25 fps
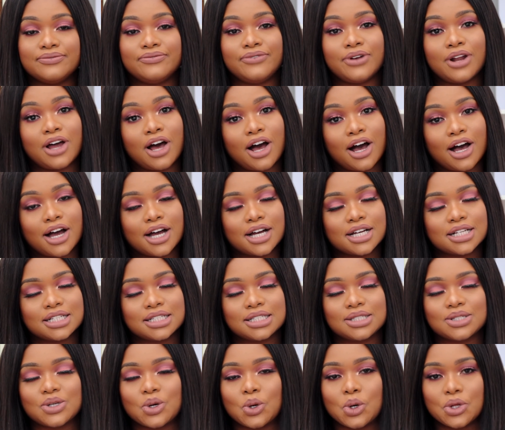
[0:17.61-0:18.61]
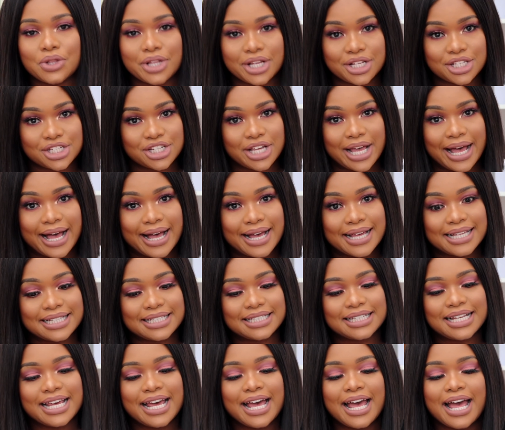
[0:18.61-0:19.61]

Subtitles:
vlogs, all that jazz.